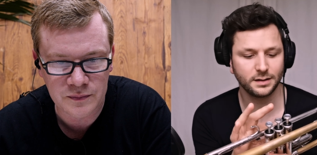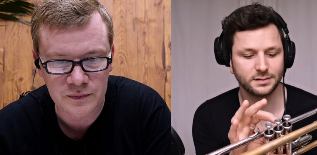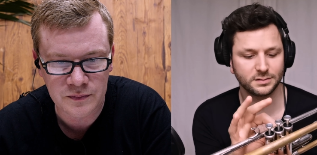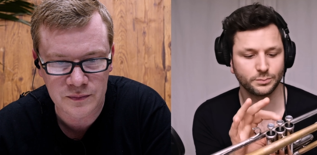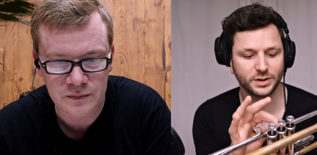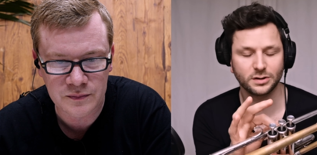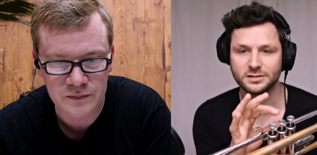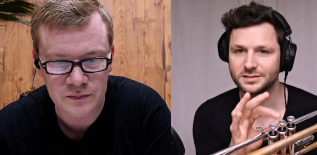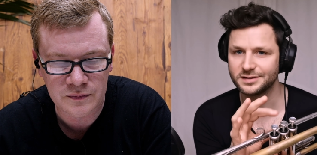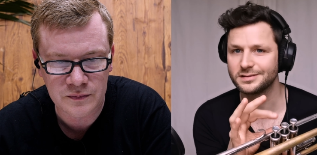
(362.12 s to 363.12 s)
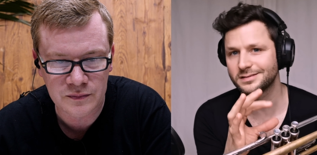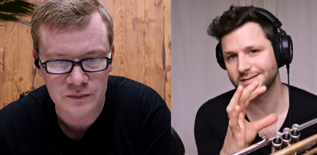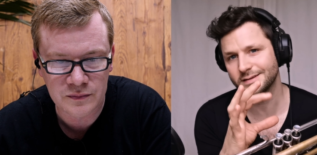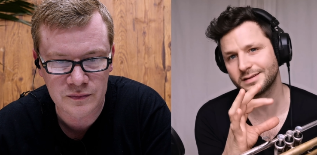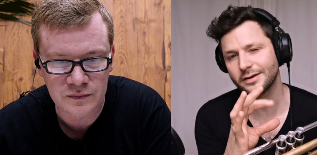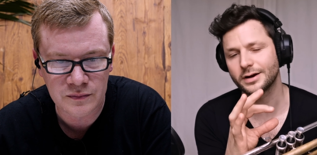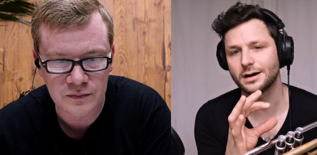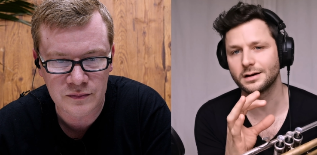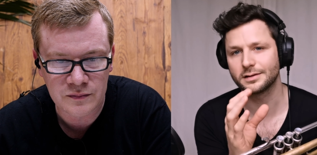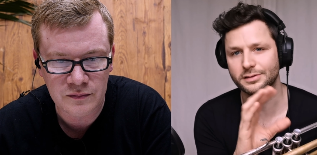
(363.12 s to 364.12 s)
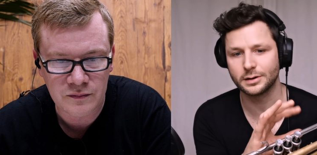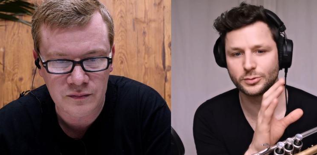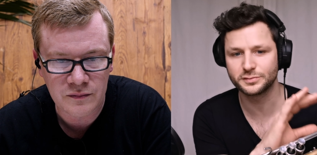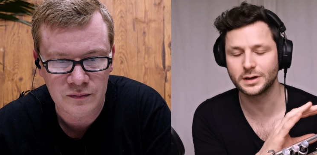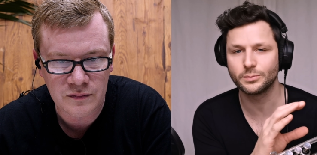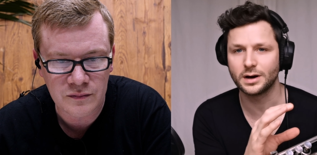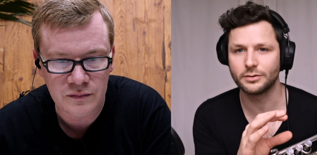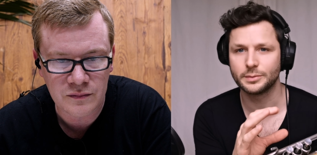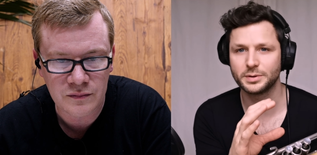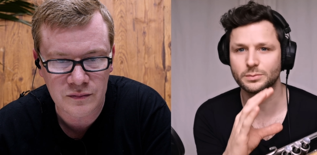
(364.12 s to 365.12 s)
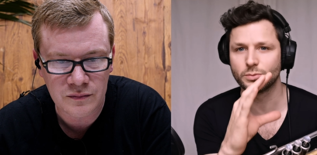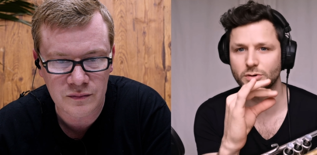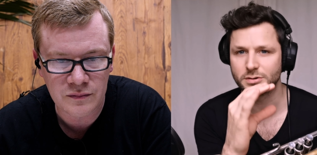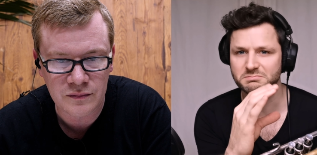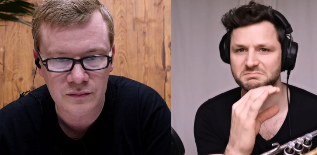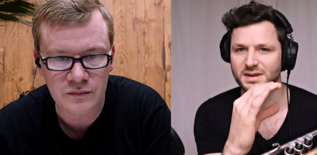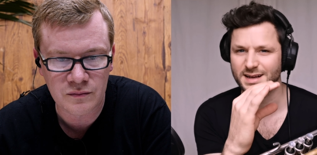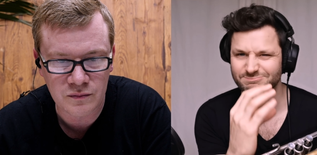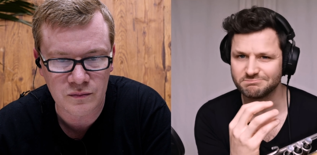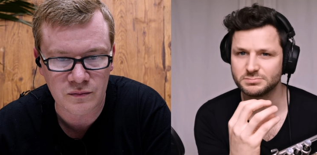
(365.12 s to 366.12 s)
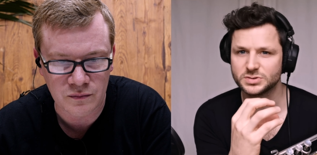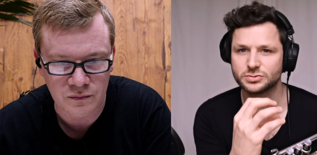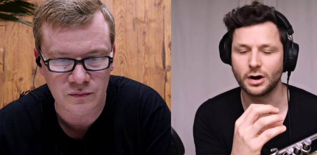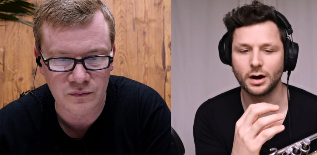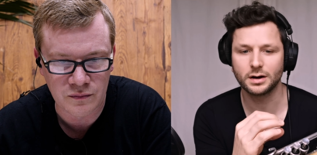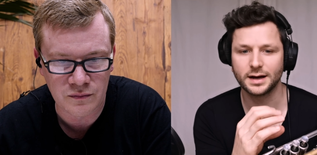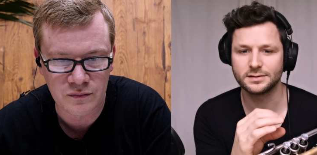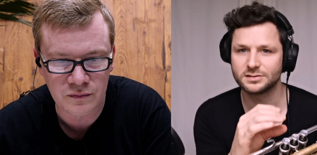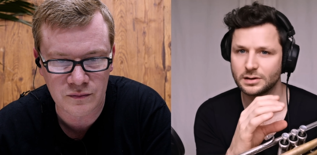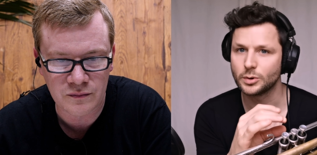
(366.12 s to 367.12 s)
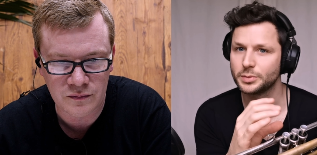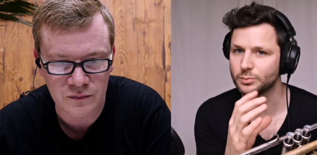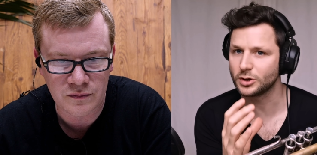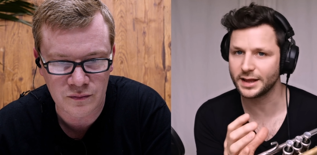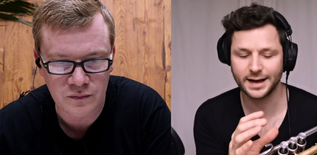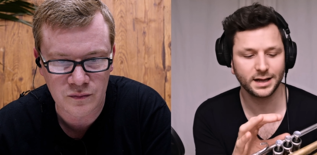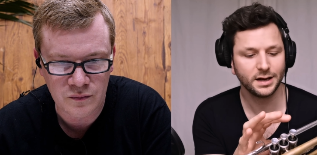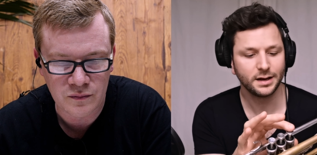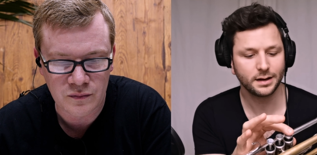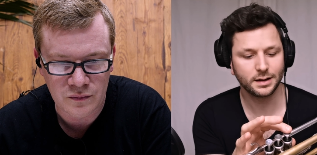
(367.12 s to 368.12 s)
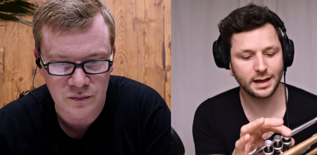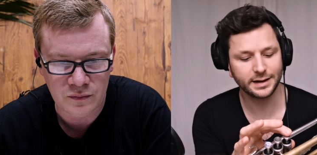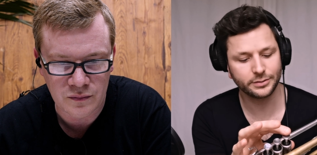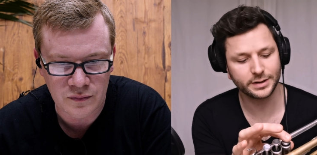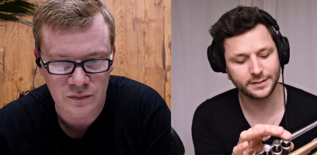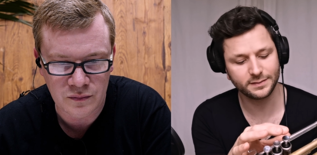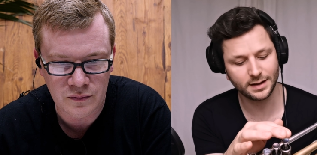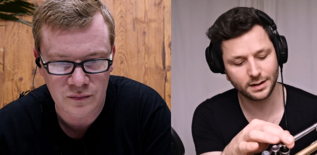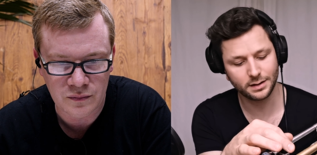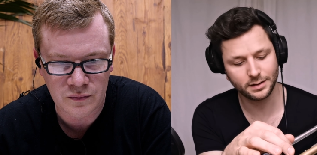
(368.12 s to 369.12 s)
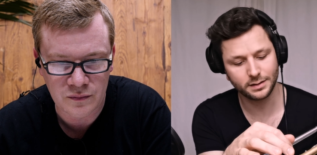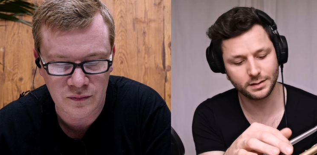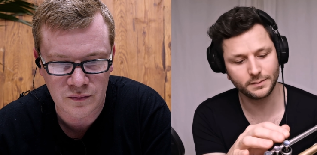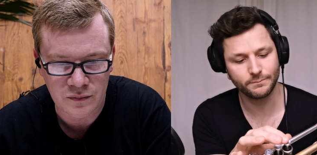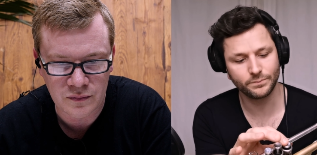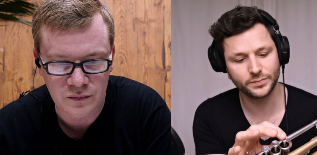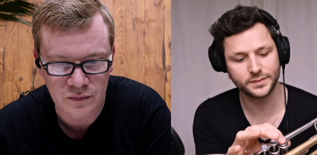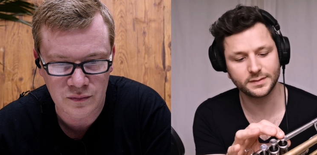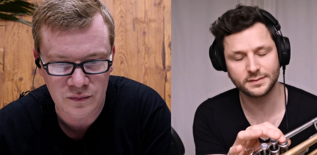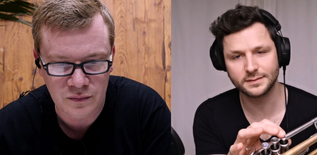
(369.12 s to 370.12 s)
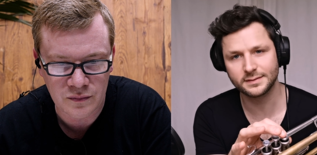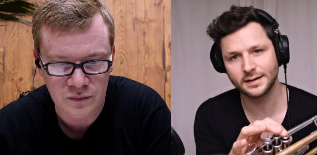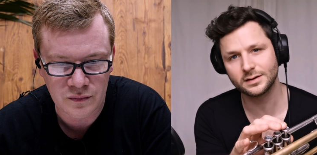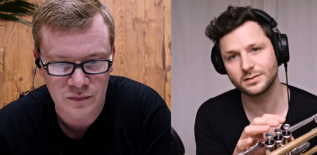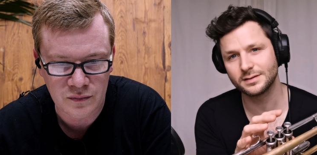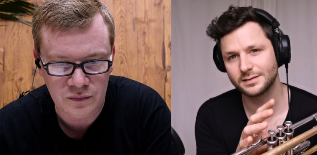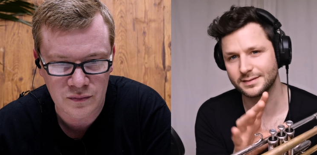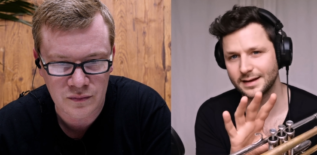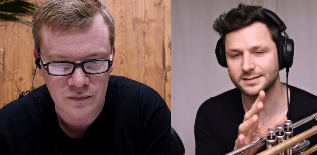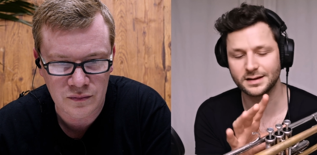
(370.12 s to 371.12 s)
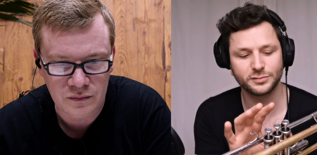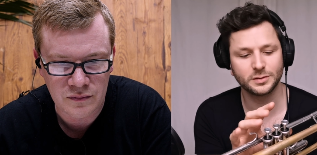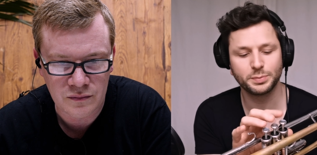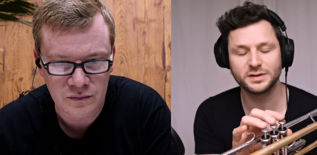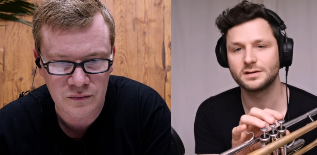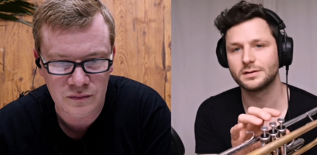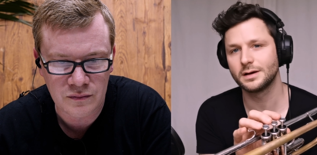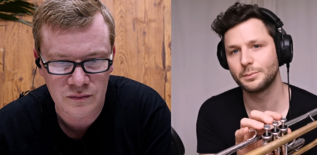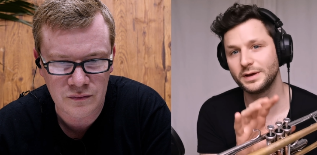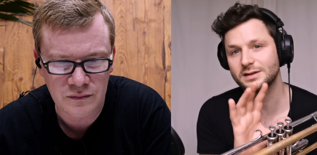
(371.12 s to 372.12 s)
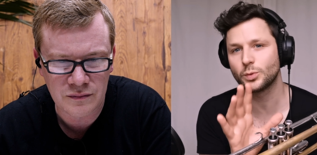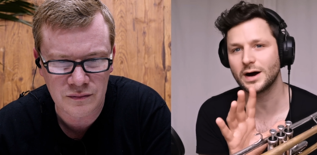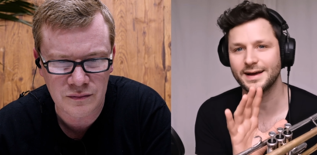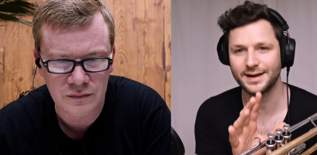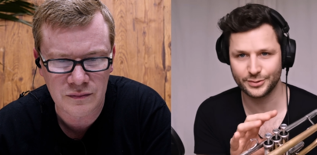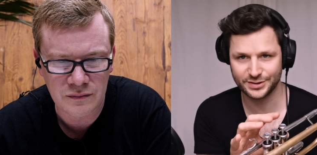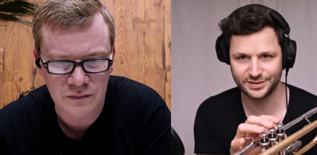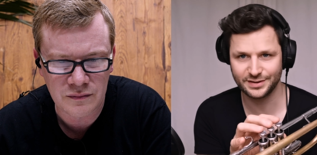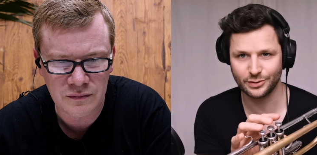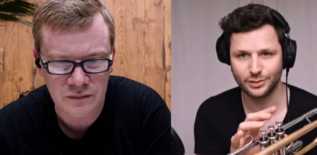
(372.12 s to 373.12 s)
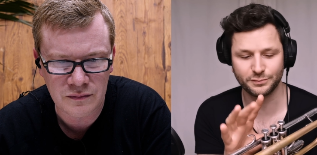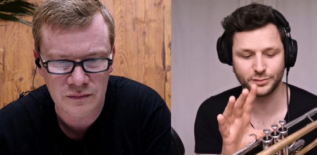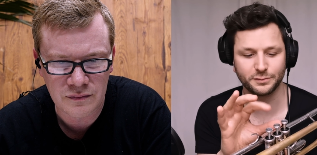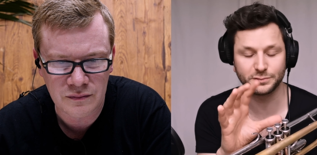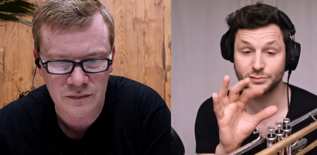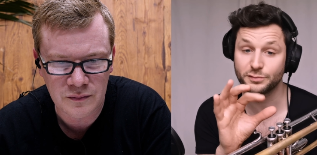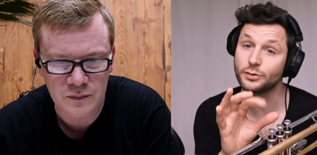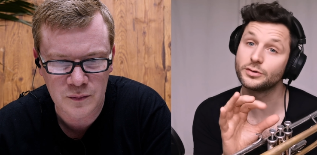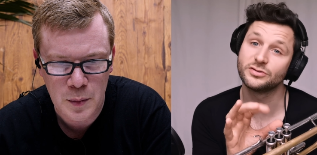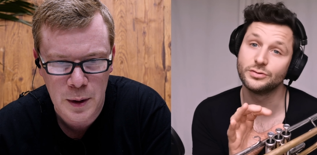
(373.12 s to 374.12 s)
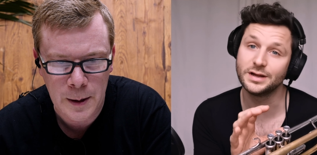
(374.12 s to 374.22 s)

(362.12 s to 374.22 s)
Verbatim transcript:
Speaker 1: it because this is there are some of them are a bit more strong mm. and some a bit more light, uh, lighter, and then um, that that gives a bit a bit variety of of the force you